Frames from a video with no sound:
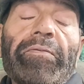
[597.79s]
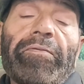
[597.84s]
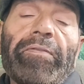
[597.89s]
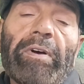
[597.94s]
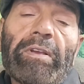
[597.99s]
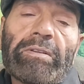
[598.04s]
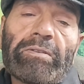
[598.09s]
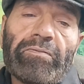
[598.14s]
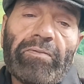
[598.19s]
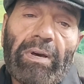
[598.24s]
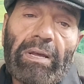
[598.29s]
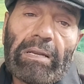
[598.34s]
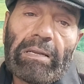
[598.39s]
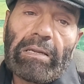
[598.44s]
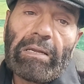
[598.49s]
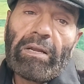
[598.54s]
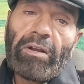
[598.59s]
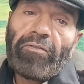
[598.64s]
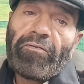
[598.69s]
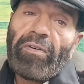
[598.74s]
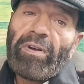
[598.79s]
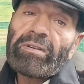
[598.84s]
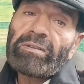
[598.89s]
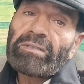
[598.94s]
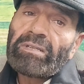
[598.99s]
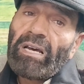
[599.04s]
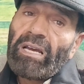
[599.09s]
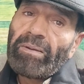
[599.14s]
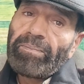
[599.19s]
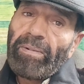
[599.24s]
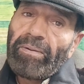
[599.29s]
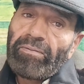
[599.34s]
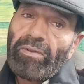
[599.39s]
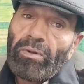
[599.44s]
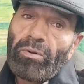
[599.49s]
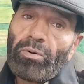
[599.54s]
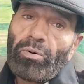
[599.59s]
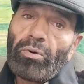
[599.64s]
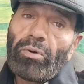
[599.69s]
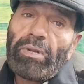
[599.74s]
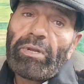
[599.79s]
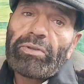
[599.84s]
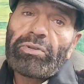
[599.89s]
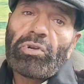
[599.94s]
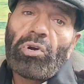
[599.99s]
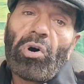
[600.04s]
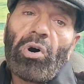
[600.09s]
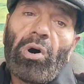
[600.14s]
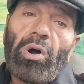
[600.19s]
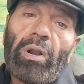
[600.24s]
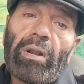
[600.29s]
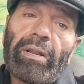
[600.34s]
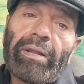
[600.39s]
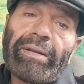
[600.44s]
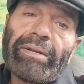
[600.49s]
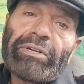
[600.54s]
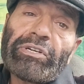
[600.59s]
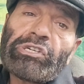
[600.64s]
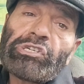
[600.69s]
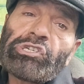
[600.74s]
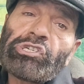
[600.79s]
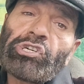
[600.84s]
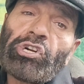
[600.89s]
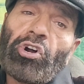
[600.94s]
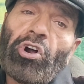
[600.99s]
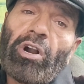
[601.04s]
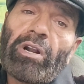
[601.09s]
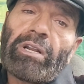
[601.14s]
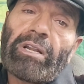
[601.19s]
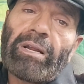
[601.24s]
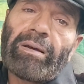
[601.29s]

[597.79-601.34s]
first one, First type of the goal is called short